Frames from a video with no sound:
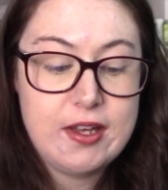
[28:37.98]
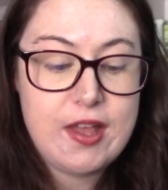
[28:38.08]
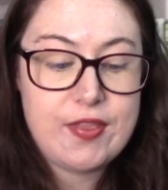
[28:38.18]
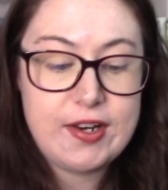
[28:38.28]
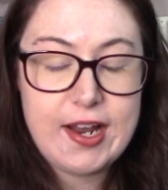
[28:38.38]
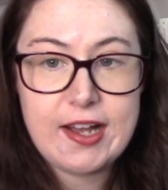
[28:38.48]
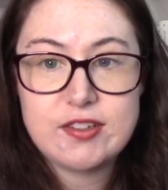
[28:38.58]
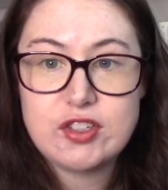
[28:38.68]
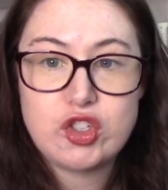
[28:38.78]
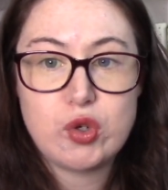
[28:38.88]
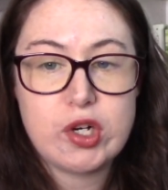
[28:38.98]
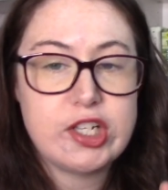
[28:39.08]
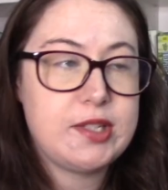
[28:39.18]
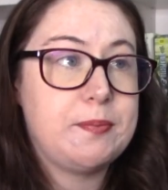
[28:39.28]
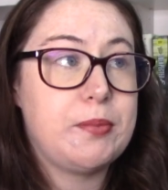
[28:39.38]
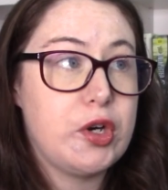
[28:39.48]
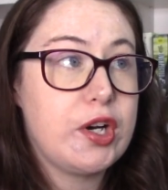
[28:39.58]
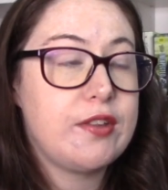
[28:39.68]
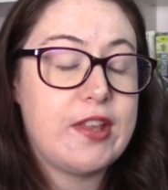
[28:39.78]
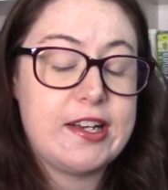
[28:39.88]
the next shortest
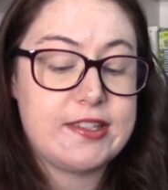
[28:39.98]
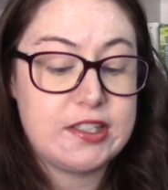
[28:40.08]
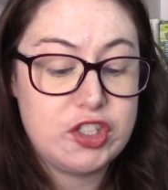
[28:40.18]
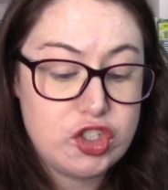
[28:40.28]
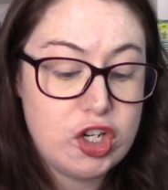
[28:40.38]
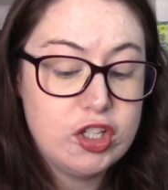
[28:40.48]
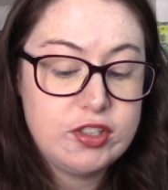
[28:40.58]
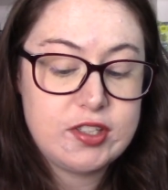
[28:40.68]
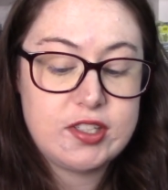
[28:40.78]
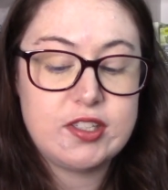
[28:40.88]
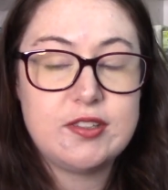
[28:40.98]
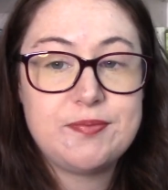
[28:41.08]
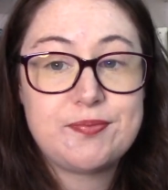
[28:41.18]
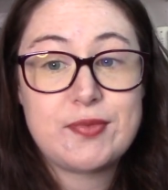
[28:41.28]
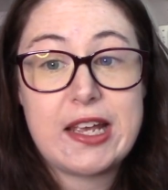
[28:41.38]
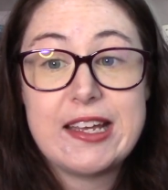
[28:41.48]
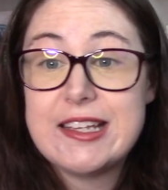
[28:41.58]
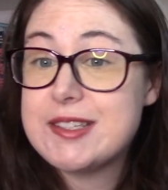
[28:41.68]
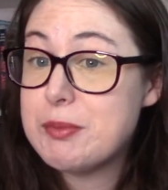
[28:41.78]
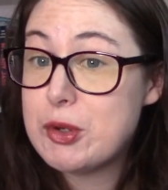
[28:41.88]
book that it's adult
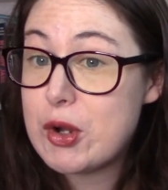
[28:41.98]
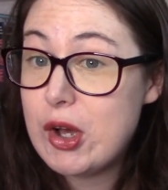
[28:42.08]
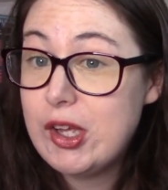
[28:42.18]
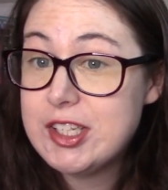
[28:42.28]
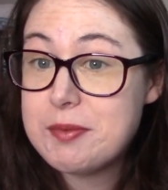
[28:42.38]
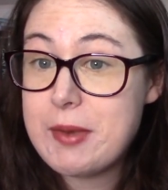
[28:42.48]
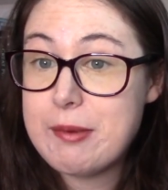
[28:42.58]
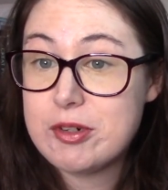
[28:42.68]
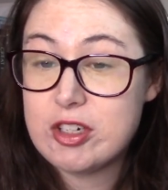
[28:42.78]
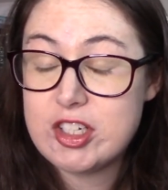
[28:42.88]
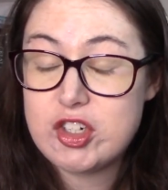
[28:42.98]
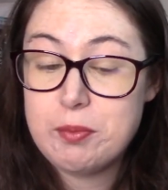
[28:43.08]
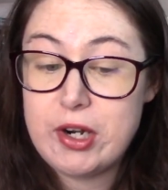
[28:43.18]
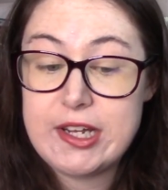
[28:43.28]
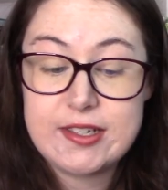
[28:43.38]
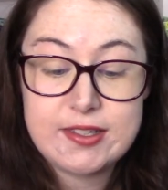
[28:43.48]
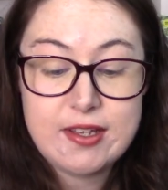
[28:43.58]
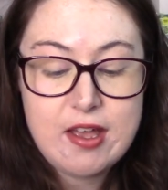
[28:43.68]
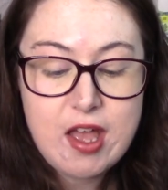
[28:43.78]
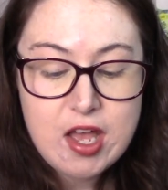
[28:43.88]
is Moon Called by Patricia Briggs.
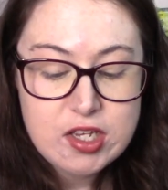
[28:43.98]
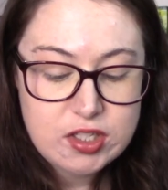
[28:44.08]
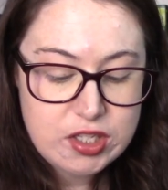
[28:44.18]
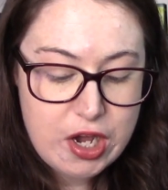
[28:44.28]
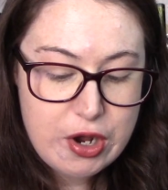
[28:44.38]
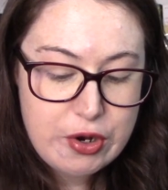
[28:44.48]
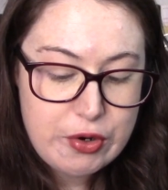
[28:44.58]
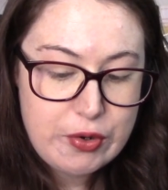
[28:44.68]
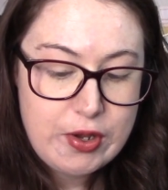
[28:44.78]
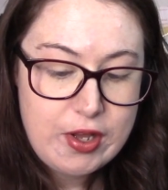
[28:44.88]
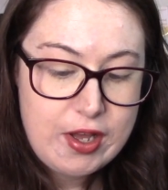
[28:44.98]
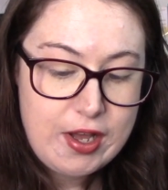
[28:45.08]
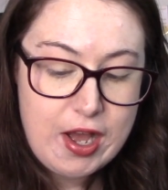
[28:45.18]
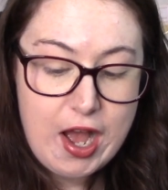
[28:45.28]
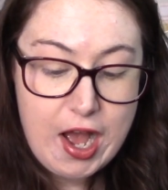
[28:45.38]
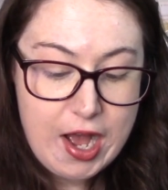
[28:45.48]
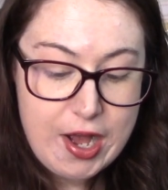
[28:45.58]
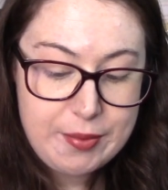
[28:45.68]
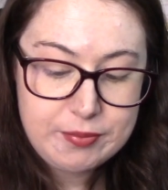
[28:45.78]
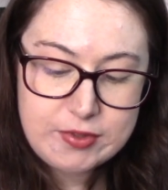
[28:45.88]
So
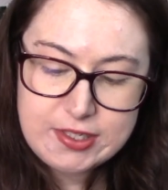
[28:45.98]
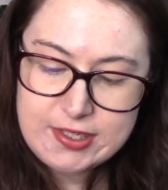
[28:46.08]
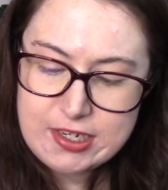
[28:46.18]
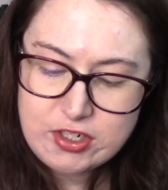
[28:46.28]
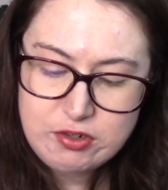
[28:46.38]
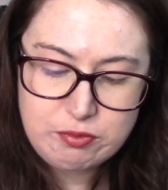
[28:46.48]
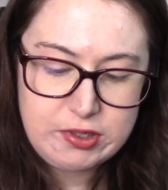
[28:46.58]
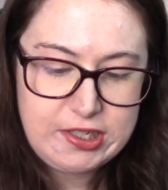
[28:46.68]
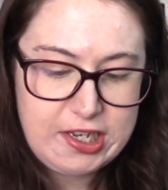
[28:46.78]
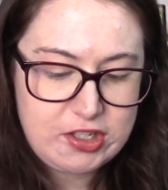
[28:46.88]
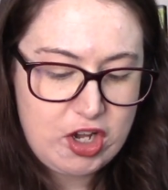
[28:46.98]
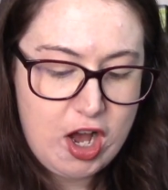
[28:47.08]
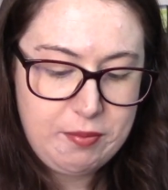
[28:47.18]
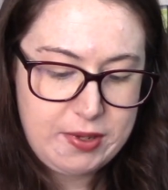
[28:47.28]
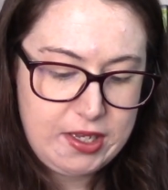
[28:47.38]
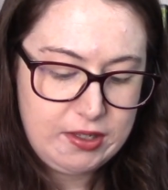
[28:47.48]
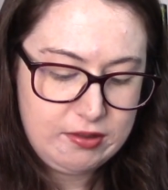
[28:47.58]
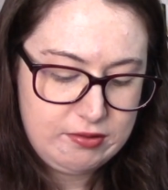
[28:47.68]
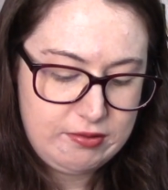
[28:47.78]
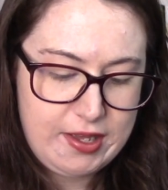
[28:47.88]
um, this is actually a really nice copy
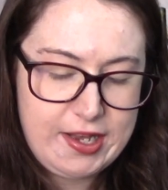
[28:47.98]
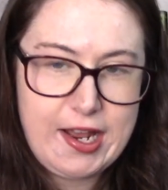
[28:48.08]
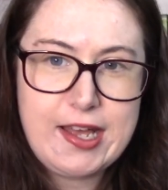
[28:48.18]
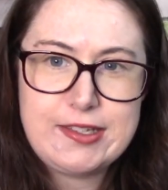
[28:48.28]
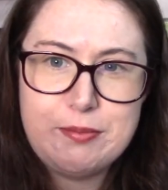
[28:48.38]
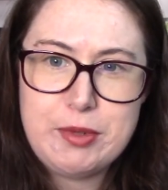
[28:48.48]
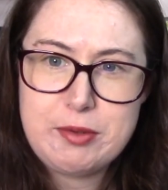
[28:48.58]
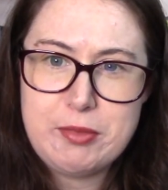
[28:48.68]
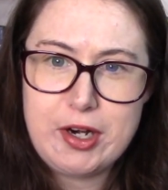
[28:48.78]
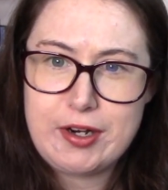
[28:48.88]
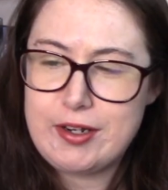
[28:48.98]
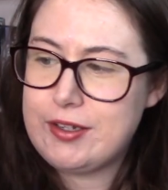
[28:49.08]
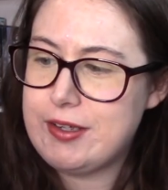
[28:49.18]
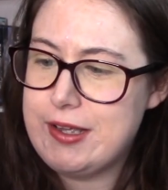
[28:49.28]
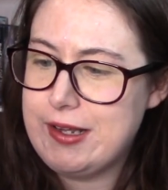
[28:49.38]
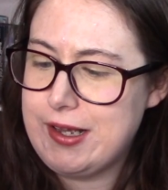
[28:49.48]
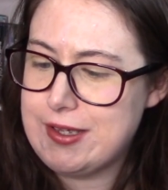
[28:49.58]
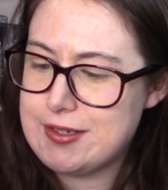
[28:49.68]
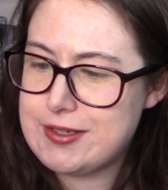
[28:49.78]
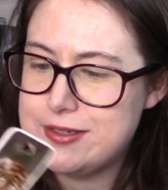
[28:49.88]
and it has a bookmark in
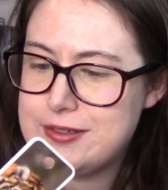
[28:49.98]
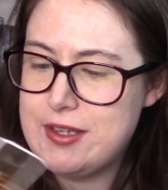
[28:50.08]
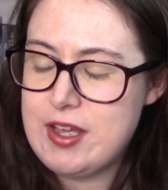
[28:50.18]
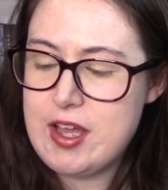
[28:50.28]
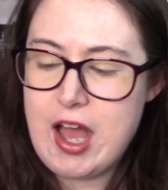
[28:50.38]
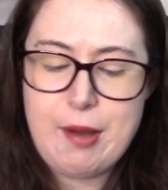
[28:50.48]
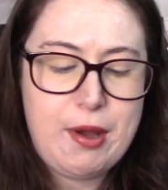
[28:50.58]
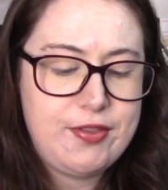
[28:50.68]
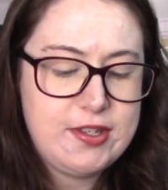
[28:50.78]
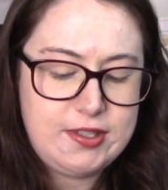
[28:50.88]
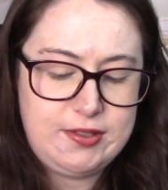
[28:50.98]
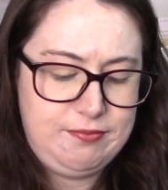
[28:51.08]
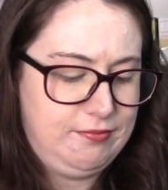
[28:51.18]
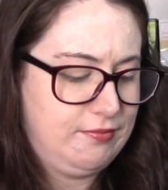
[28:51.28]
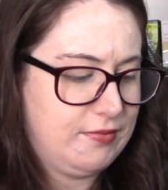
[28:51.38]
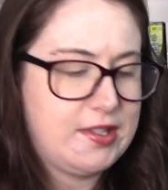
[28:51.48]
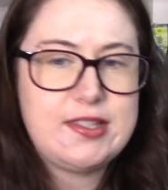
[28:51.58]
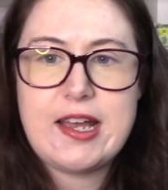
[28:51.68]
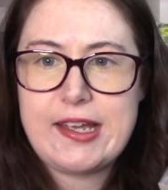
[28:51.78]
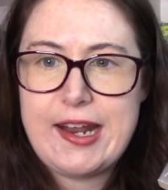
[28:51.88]
it. I bought this
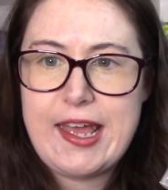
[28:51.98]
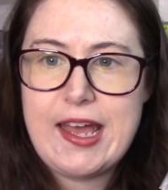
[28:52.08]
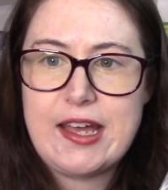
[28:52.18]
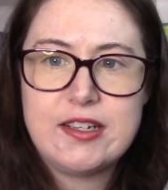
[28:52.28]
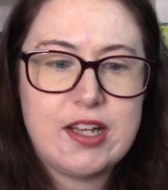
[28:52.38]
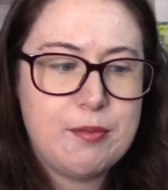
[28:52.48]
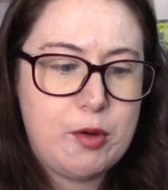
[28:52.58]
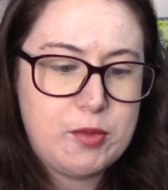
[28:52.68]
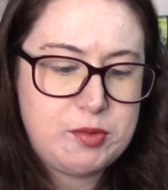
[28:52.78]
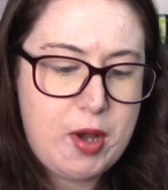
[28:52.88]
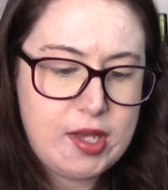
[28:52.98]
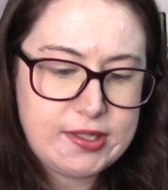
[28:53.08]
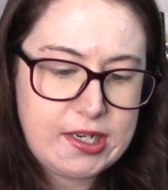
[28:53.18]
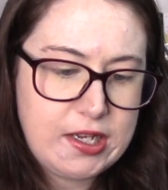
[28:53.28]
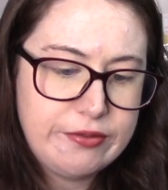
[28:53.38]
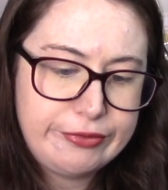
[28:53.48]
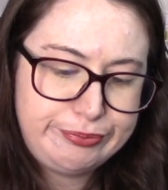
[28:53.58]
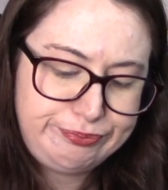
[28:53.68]
secondhand, I'm almost positive.